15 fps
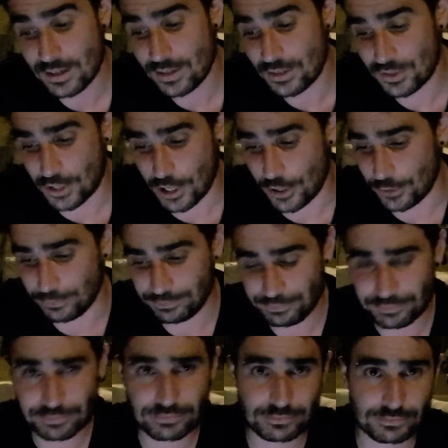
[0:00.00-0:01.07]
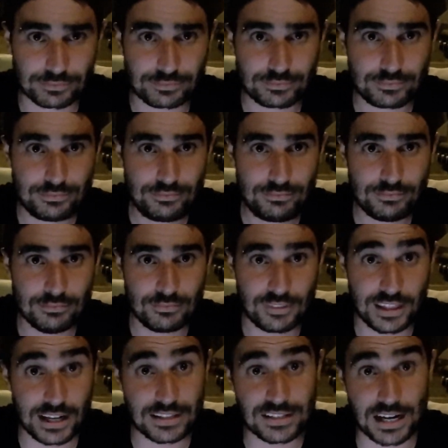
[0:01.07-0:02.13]
So,
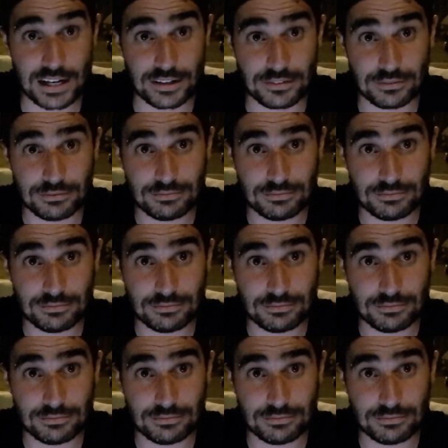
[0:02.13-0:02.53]
they're done.